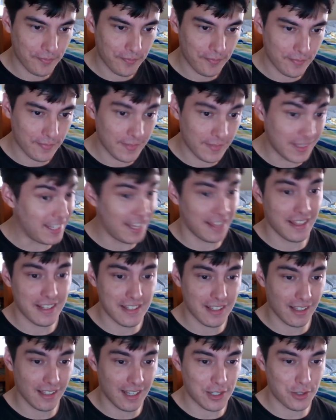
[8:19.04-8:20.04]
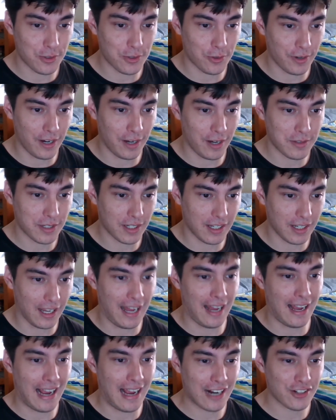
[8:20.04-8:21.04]
yeah, this last story, I was
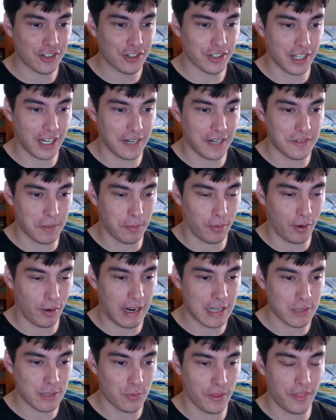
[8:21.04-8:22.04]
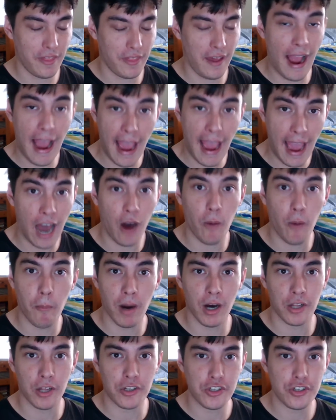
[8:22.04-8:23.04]
actually kind of surprised with how
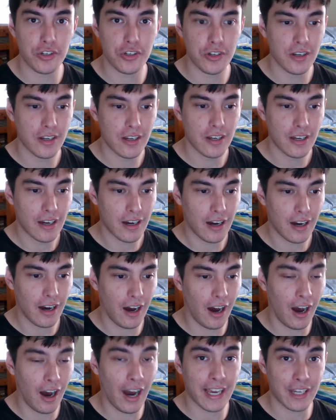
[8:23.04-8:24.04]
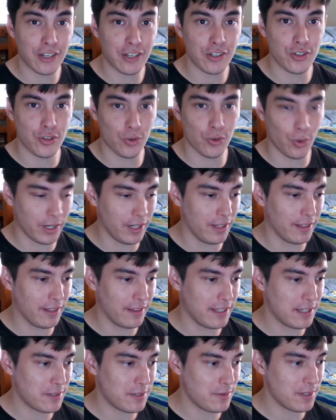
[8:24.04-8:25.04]
much I enjoyed it.
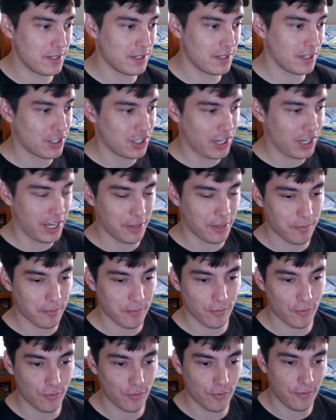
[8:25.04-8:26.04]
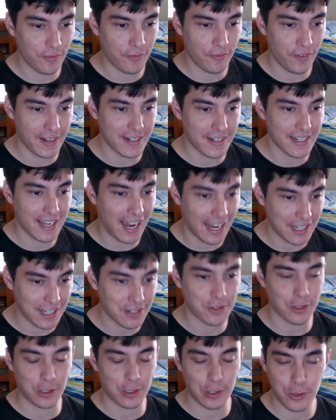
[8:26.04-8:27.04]
This was such a
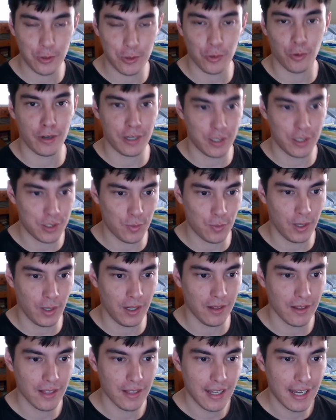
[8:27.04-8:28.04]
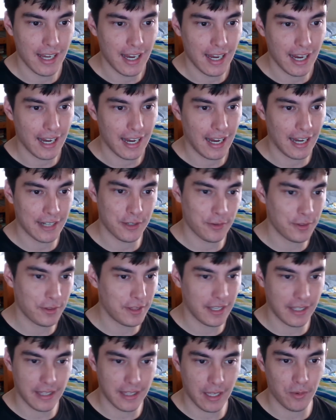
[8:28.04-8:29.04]
fantastic story as well. I don't
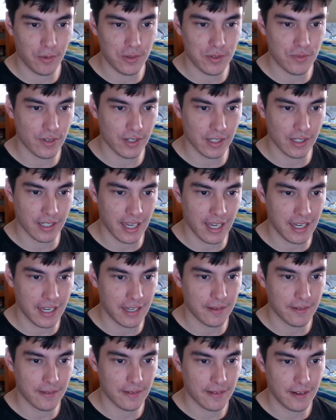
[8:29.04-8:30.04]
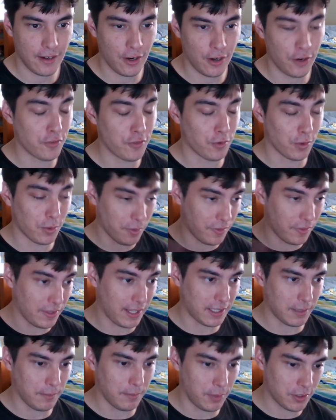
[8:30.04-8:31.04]
think there was really overall with like
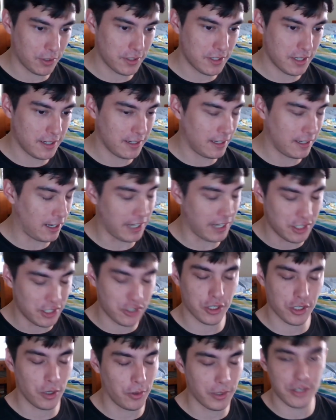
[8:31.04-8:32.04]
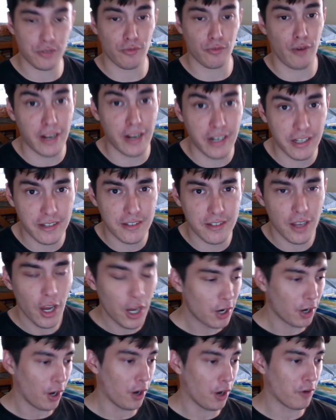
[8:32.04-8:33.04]
the box set, okay, just going into ratings,
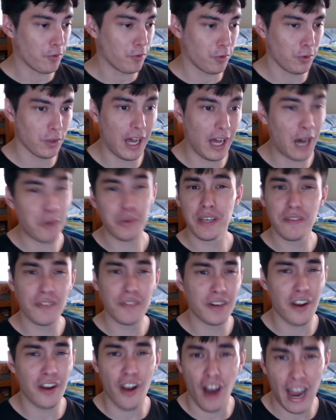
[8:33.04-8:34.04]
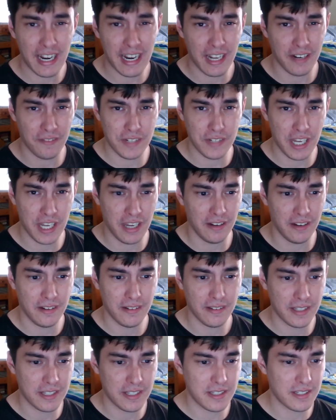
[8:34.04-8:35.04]
overall I would give it a 9 out of 10.
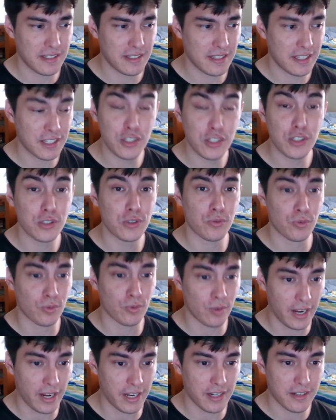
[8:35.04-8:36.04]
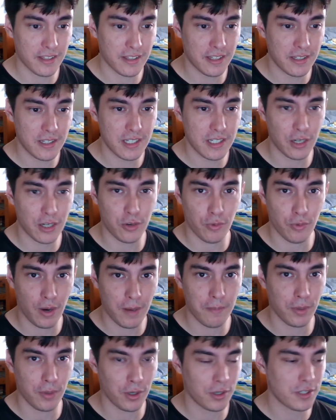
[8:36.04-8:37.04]
This is great. This is a great
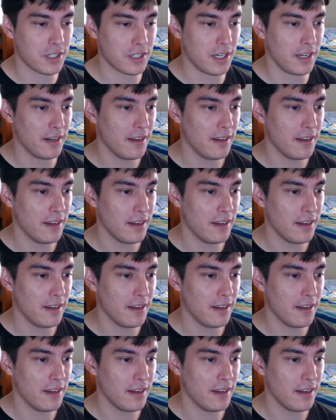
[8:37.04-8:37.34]
box set.